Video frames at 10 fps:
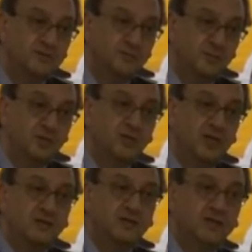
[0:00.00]
But you
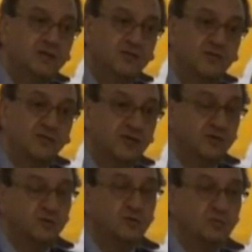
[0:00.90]
can treat for
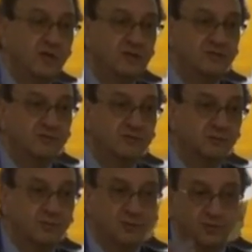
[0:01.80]
like 2 months
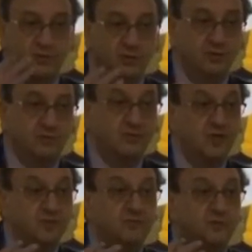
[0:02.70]
with oral, but
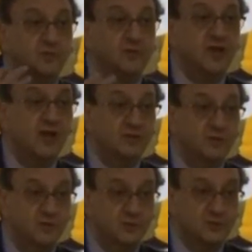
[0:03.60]
you have to use a high
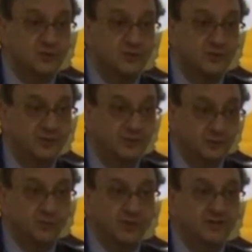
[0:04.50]
dose
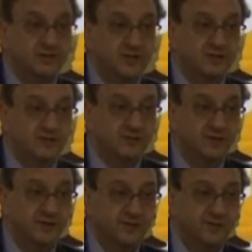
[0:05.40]
to penetrate.
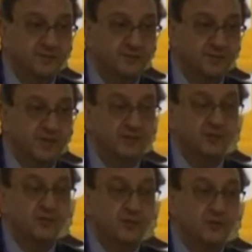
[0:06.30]
Like
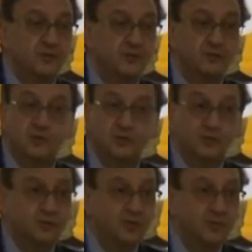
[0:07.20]
fluconazole, we're
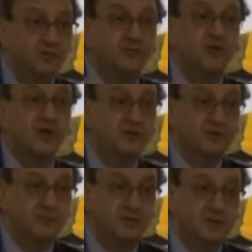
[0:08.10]
talking about
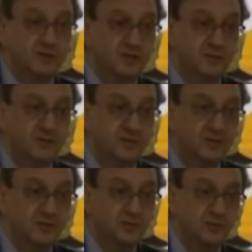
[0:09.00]
400 milligrams
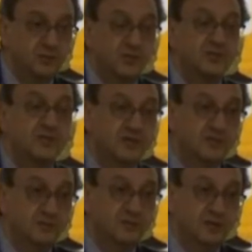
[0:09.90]
to
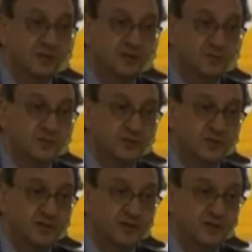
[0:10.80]
600 milligrams per day.